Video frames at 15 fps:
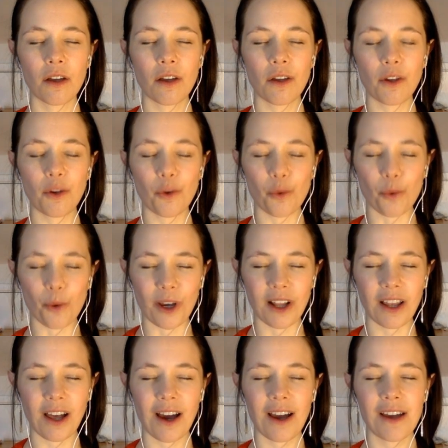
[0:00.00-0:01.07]
you
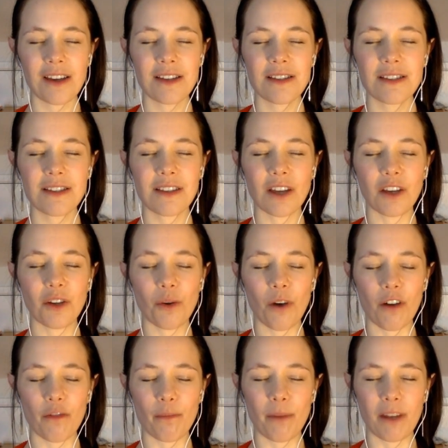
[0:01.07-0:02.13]
realize that you
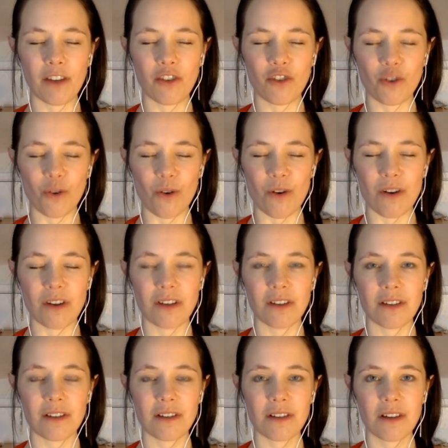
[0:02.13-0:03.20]
have been
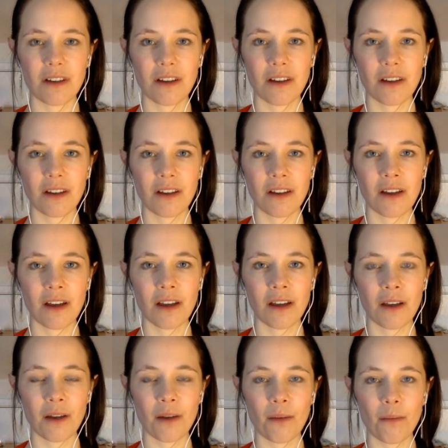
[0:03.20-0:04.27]
joined
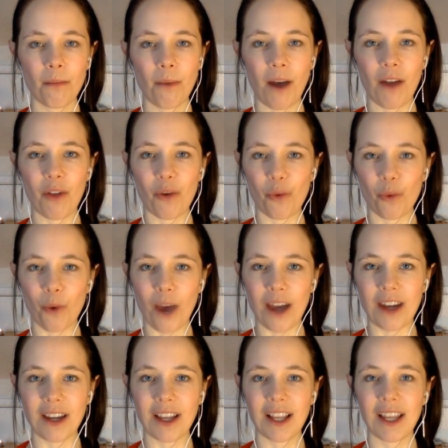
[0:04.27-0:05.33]
by the
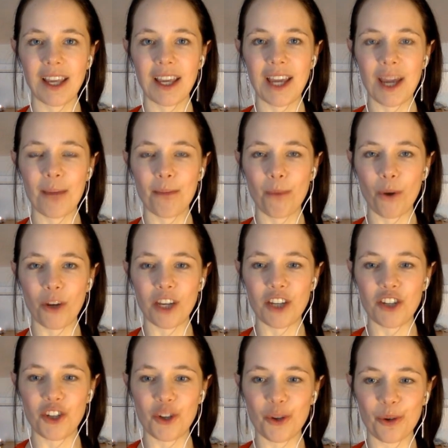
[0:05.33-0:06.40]
radically embodied
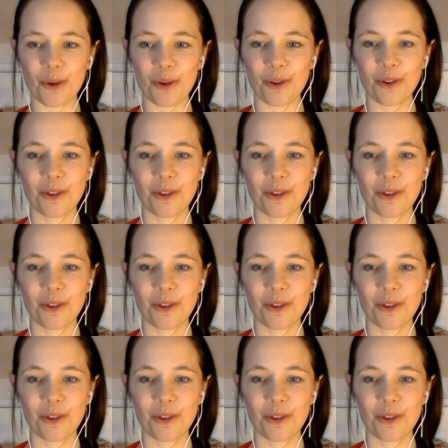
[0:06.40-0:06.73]
you.